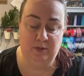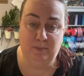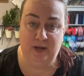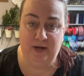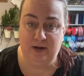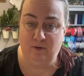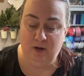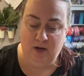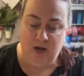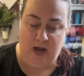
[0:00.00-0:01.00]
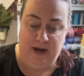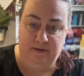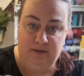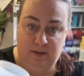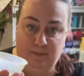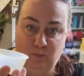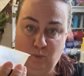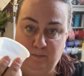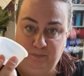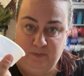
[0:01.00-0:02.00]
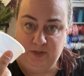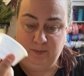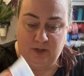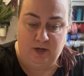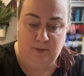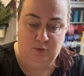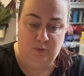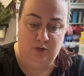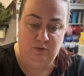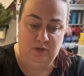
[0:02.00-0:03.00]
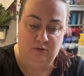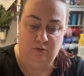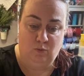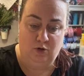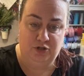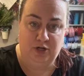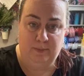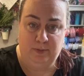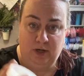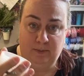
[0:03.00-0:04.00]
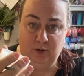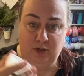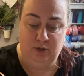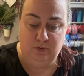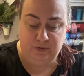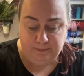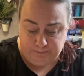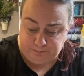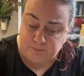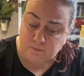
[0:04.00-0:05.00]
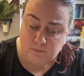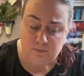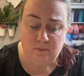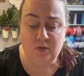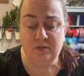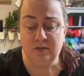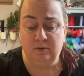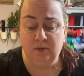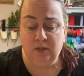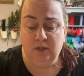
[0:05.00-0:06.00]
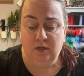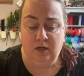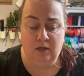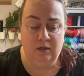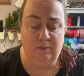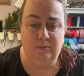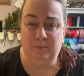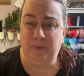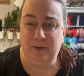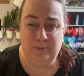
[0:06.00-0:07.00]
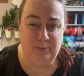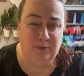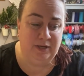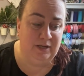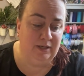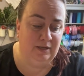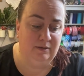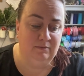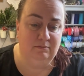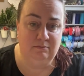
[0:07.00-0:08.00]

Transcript: of the paint out. I have some of the cups we use here in the workshop that I'm gonna use. So paper plate,